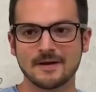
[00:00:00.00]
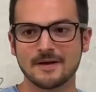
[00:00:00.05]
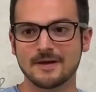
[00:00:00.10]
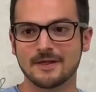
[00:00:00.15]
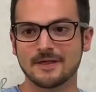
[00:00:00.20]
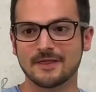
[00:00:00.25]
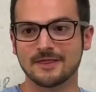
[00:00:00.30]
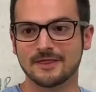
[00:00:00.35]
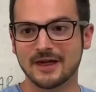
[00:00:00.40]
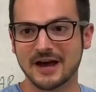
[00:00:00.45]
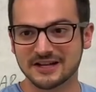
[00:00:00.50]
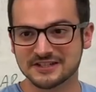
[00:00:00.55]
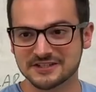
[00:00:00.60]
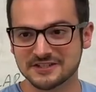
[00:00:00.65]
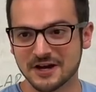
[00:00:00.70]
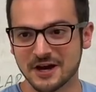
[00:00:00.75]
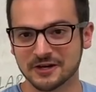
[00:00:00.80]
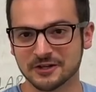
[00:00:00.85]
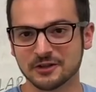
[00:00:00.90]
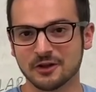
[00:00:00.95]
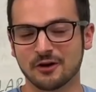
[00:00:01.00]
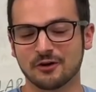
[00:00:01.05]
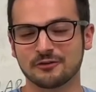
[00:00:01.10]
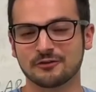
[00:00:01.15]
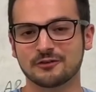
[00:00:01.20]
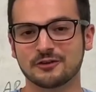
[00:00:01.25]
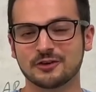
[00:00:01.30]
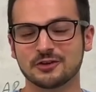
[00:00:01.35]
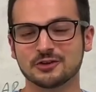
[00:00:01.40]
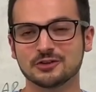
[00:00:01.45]
That's not enough.
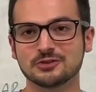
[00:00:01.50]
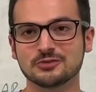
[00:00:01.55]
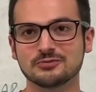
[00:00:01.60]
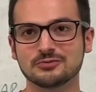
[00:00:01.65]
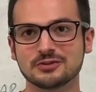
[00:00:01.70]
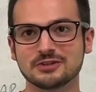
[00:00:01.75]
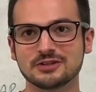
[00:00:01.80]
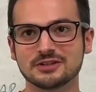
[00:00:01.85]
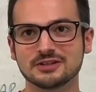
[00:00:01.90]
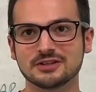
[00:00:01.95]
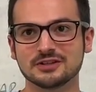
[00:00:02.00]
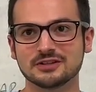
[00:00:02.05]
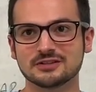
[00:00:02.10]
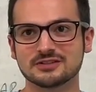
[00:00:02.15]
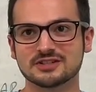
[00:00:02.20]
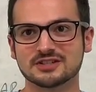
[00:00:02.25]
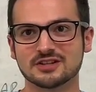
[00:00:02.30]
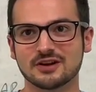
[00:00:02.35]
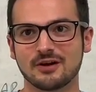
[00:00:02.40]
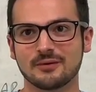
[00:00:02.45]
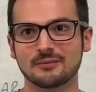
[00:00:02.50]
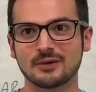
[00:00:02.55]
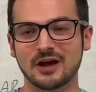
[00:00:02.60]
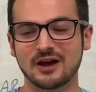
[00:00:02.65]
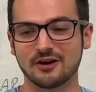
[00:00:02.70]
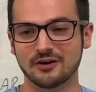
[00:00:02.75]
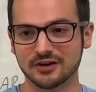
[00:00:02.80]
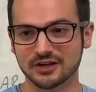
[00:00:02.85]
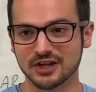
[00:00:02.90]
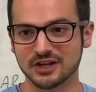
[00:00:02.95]
You need some
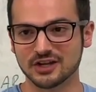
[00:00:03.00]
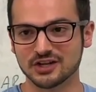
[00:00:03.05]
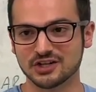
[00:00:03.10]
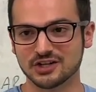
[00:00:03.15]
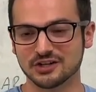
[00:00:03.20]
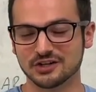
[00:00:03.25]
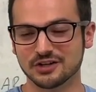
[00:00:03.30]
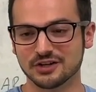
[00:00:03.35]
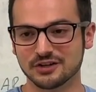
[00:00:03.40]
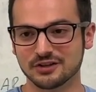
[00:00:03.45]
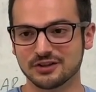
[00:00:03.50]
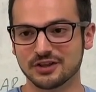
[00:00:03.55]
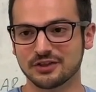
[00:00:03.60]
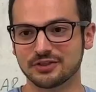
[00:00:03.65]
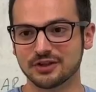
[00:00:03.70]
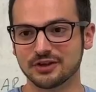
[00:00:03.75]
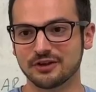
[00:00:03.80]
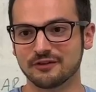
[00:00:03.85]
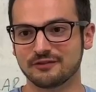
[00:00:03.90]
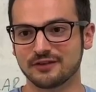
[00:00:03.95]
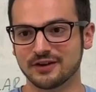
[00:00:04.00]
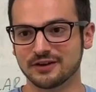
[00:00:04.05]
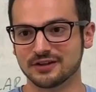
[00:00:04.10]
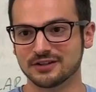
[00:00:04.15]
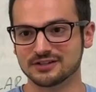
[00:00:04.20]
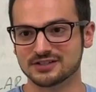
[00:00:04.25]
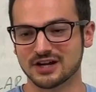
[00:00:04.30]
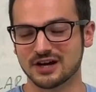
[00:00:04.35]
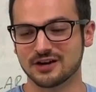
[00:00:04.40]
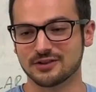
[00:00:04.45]
allegation that the defendants
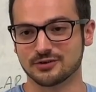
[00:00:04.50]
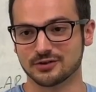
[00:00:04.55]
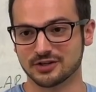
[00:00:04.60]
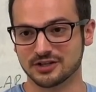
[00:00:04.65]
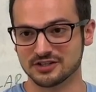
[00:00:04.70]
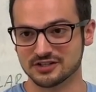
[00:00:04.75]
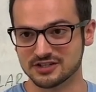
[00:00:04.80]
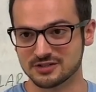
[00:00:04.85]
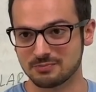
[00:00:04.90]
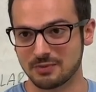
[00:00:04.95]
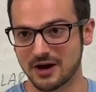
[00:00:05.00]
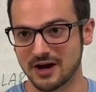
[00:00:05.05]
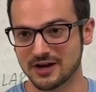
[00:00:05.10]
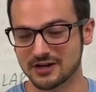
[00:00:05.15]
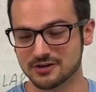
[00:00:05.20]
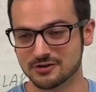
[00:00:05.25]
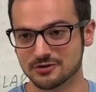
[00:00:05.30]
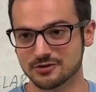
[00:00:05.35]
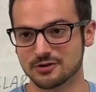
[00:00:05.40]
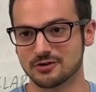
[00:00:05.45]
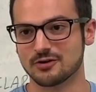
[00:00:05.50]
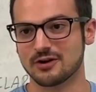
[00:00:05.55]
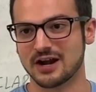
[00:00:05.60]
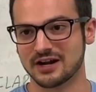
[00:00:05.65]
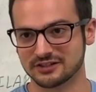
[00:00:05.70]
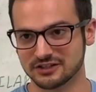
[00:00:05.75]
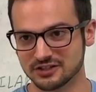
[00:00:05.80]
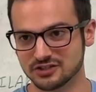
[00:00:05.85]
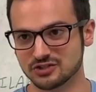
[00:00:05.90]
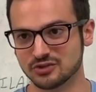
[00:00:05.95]
either conspired or
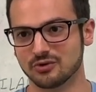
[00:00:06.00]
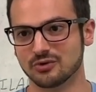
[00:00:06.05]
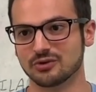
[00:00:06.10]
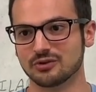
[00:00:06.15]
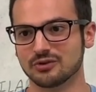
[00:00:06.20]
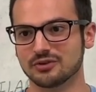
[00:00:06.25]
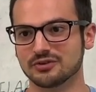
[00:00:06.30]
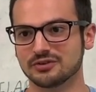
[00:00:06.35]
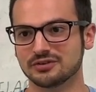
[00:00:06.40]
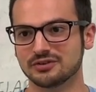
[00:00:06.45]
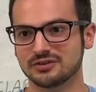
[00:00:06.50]
acted jointly.